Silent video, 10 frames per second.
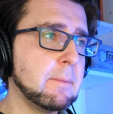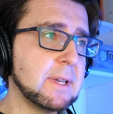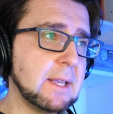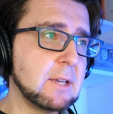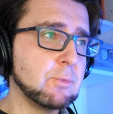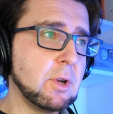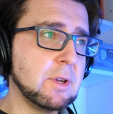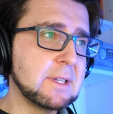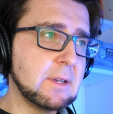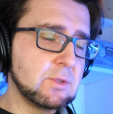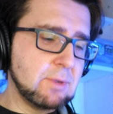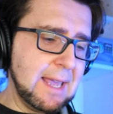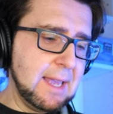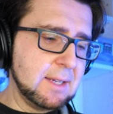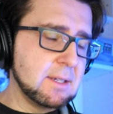but again, we're going down to
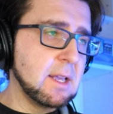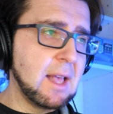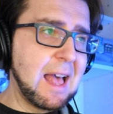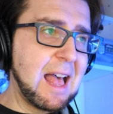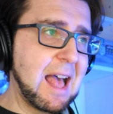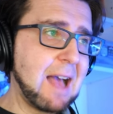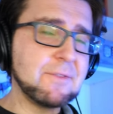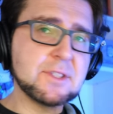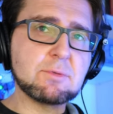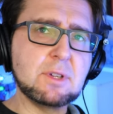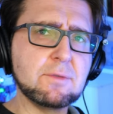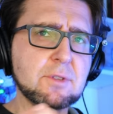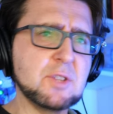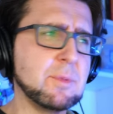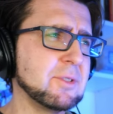eight, half a screen
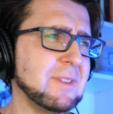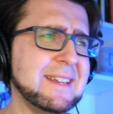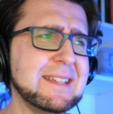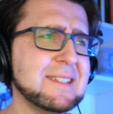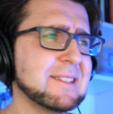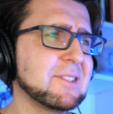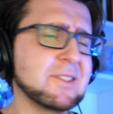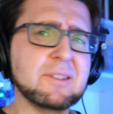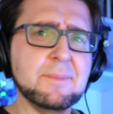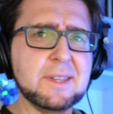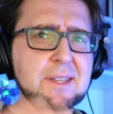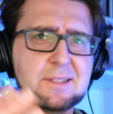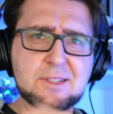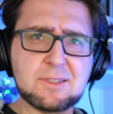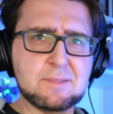for each module. And this is just something I
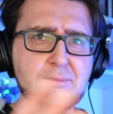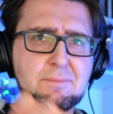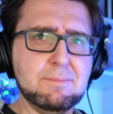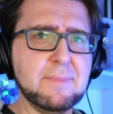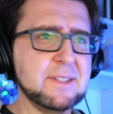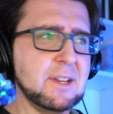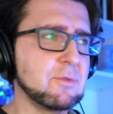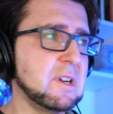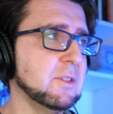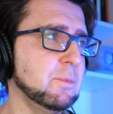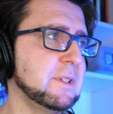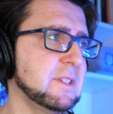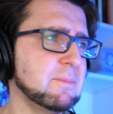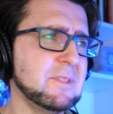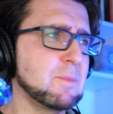did just messing around with
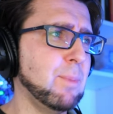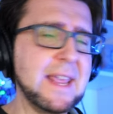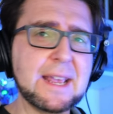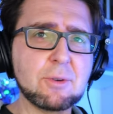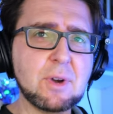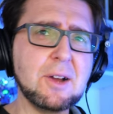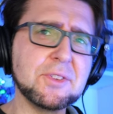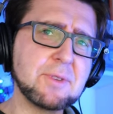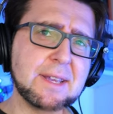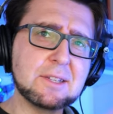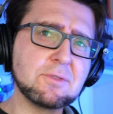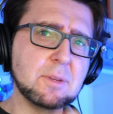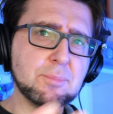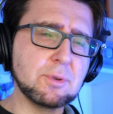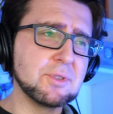this, just playing around, trying
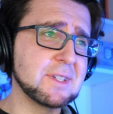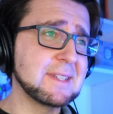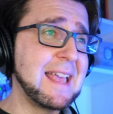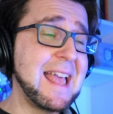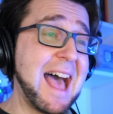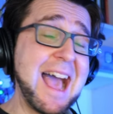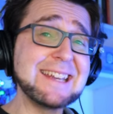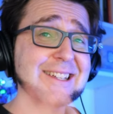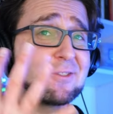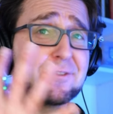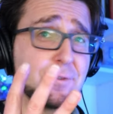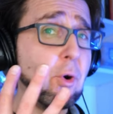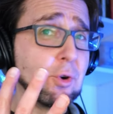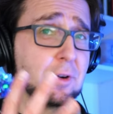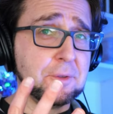different approaches. I did
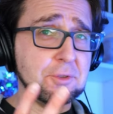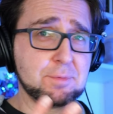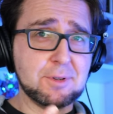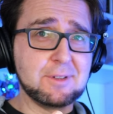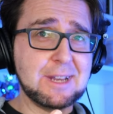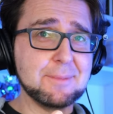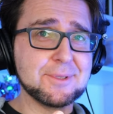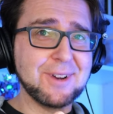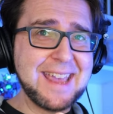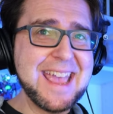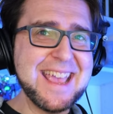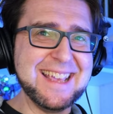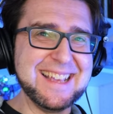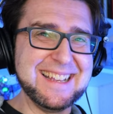four of those prototypes, okay?